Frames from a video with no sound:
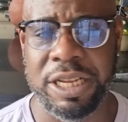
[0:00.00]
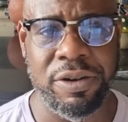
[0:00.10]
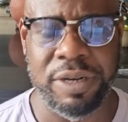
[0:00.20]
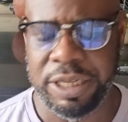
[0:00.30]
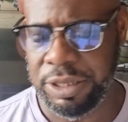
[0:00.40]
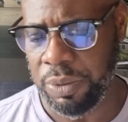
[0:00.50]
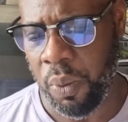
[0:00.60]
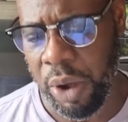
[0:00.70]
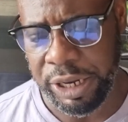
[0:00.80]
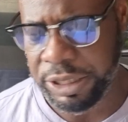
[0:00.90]
literally
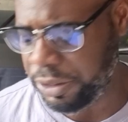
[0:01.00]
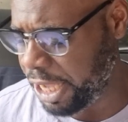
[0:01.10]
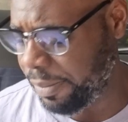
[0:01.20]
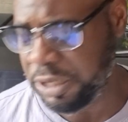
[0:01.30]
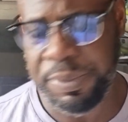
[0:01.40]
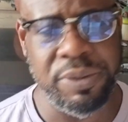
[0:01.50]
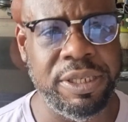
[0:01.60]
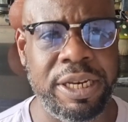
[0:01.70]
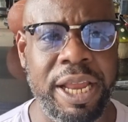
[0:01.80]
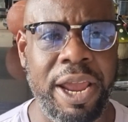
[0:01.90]
1 to 2
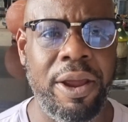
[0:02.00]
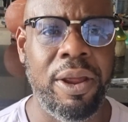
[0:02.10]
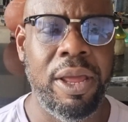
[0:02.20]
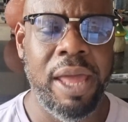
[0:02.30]
tablespoons in there.